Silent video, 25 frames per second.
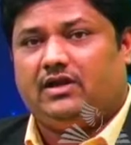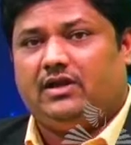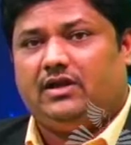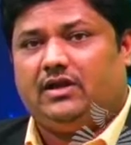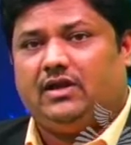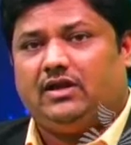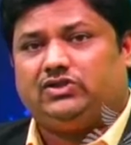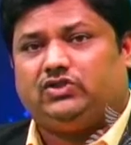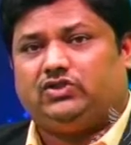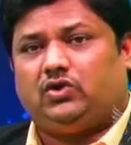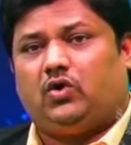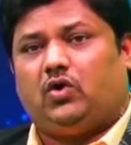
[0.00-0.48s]

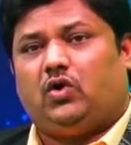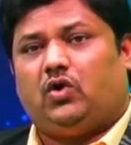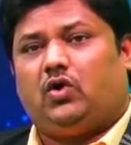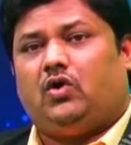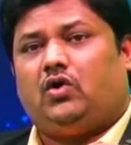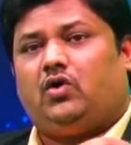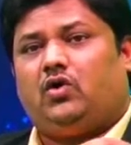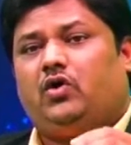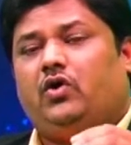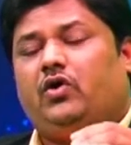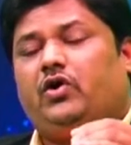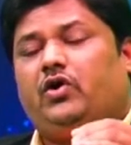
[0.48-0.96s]

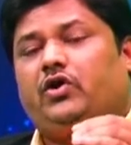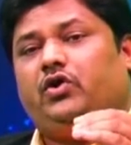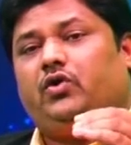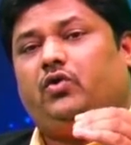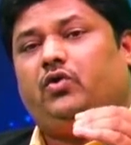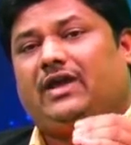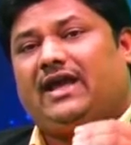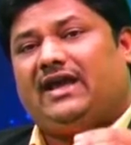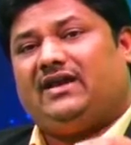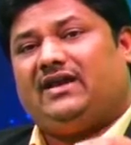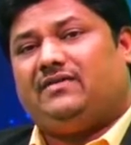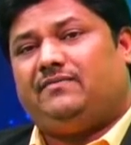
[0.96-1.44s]
So you
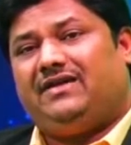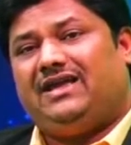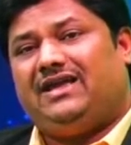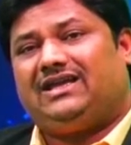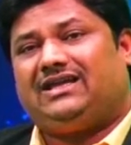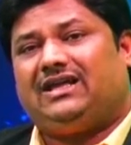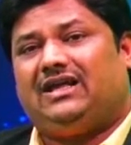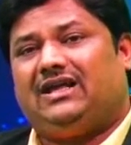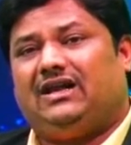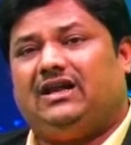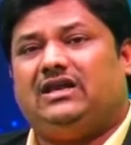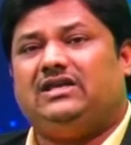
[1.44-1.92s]
can make
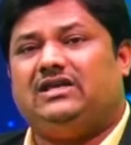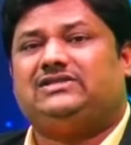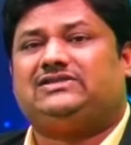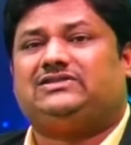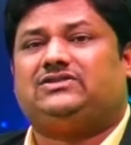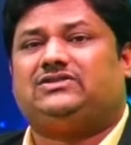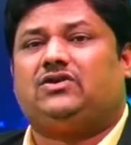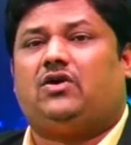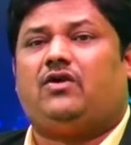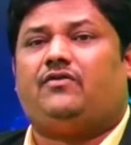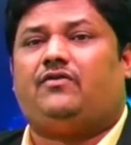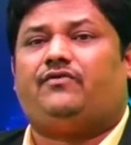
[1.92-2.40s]
a list
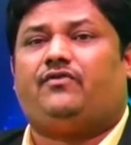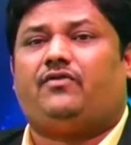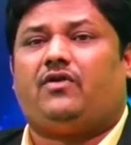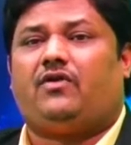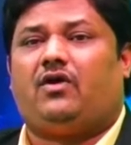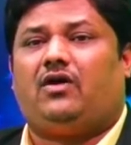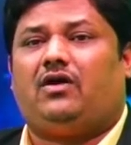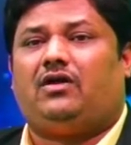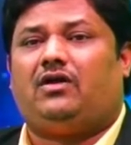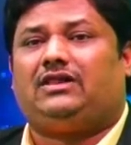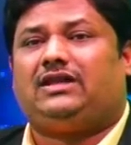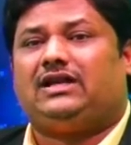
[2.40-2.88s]
of
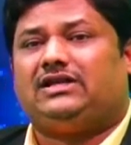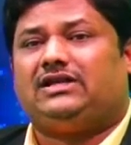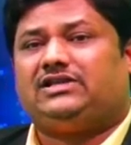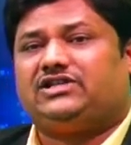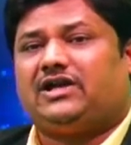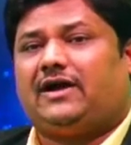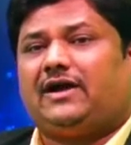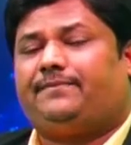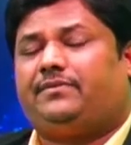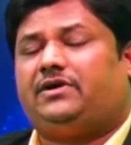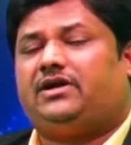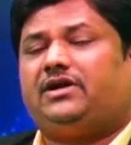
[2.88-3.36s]
all the
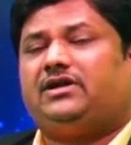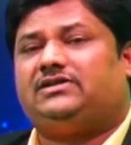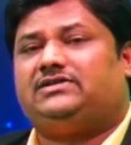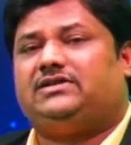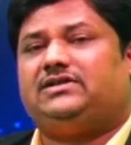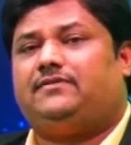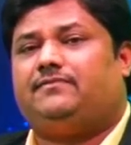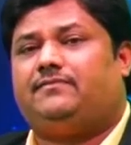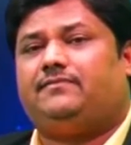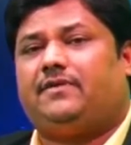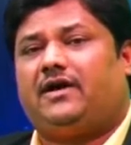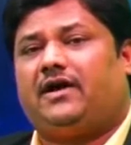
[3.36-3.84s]
chapters
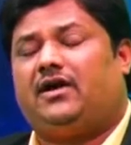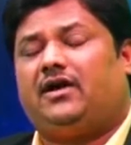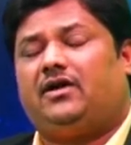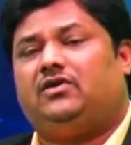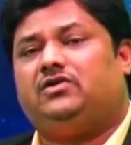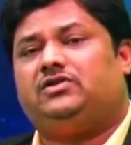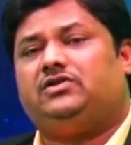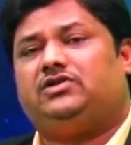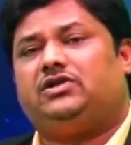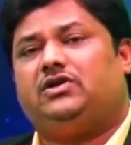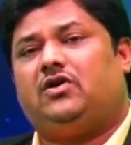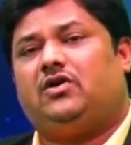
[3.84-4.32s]
in
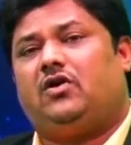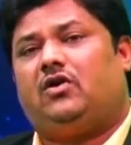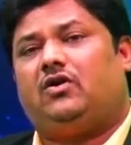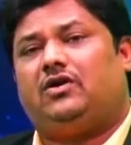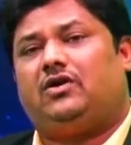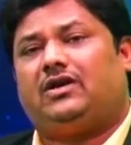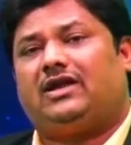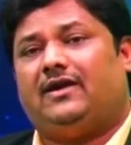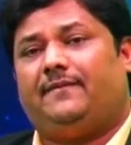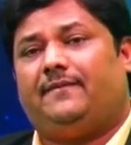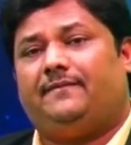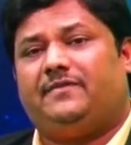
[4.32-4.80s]
biology or
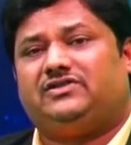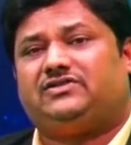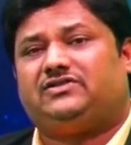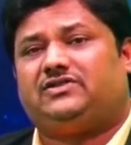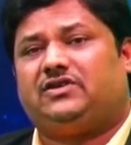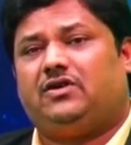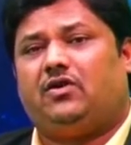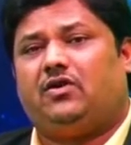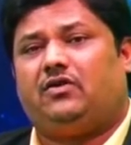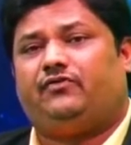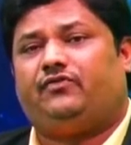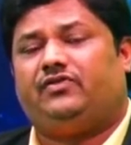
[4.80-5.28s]

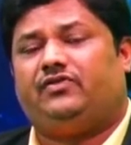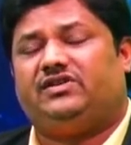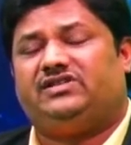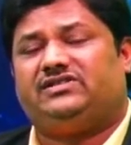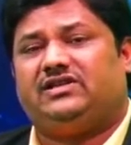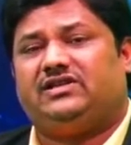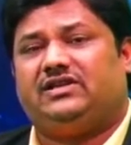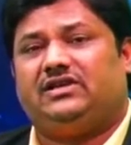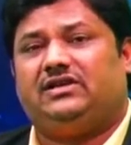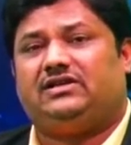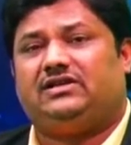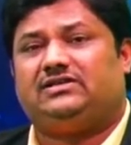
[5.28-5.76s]
chemistry or
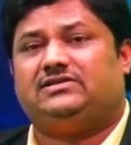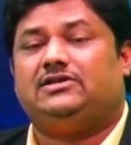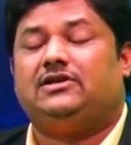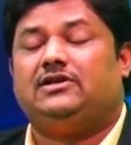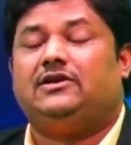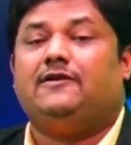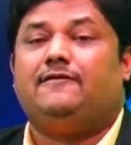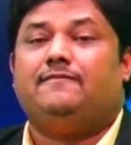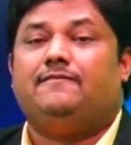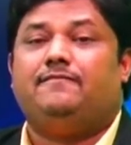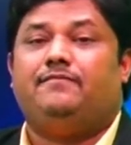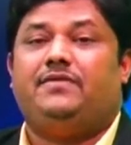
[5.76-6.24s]
physics
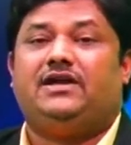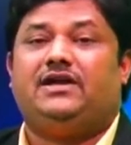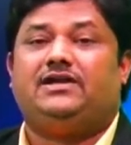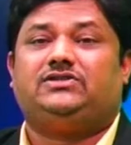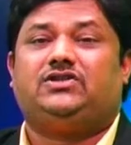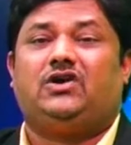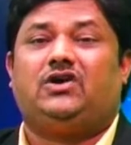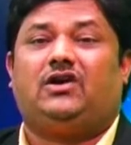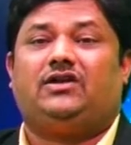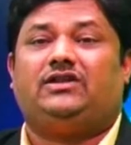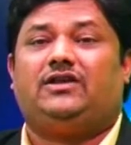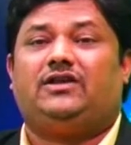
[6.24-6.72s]
based
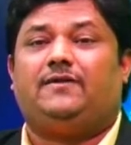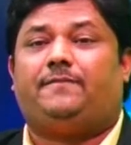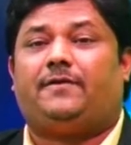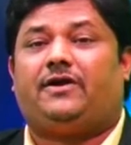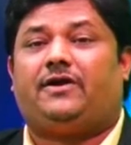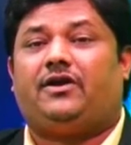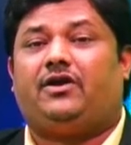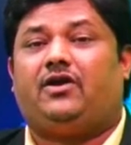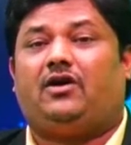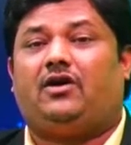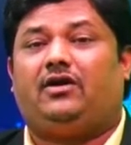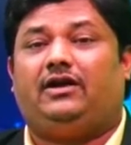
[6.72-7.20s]
on the
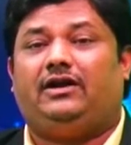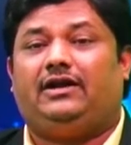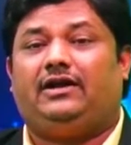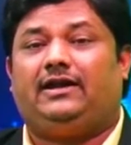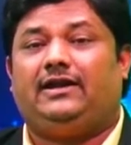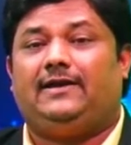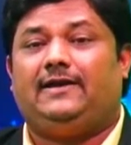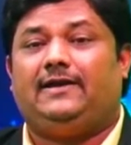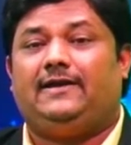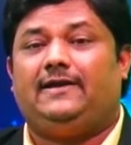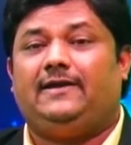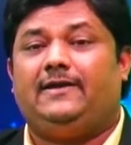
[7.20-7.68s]

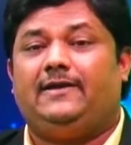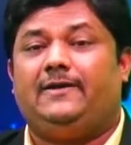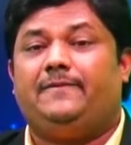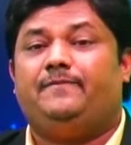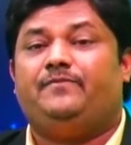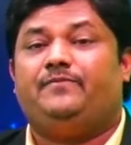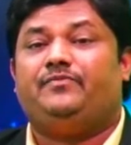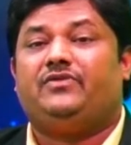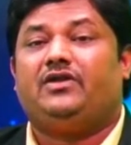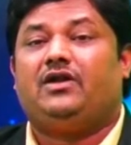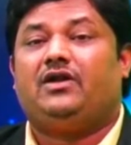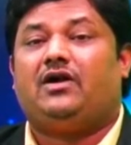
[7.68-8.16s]

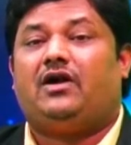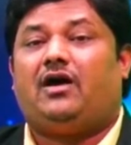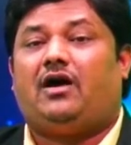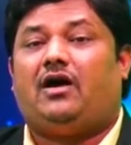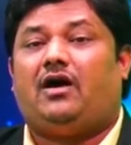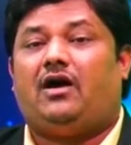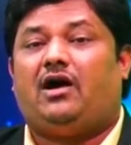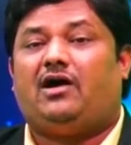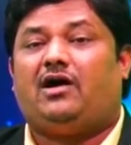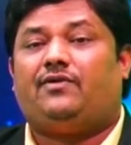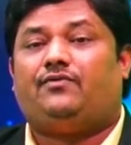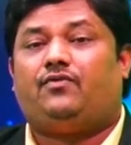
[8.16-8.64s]
priority
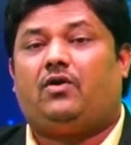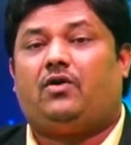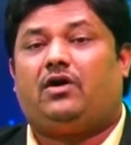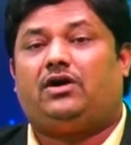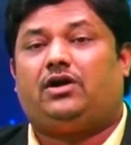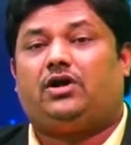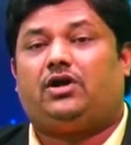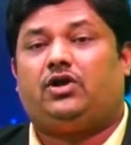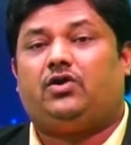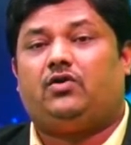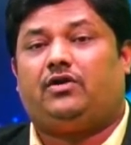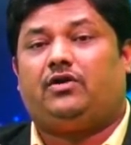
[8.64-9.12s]
of
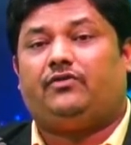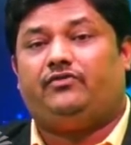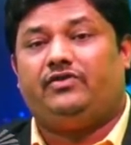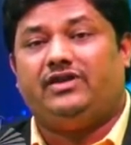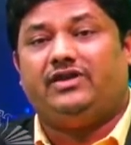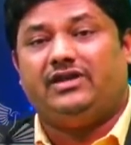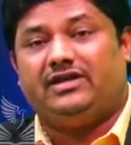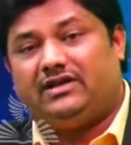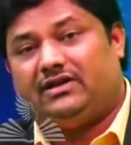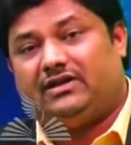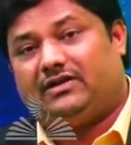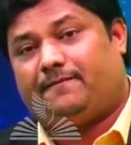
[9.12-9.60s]
what your
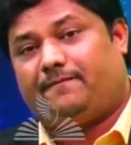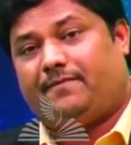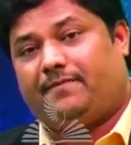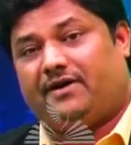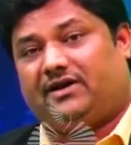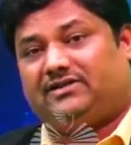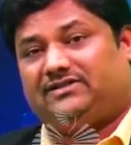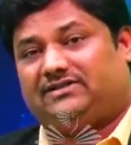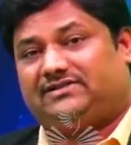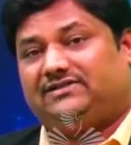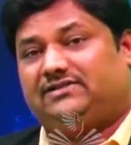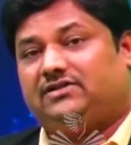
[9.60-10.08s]
weaker
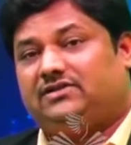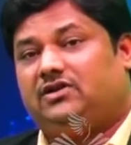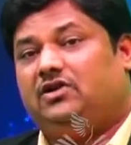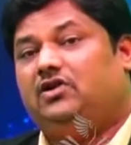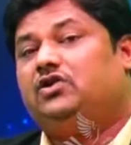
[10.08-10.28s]
parts.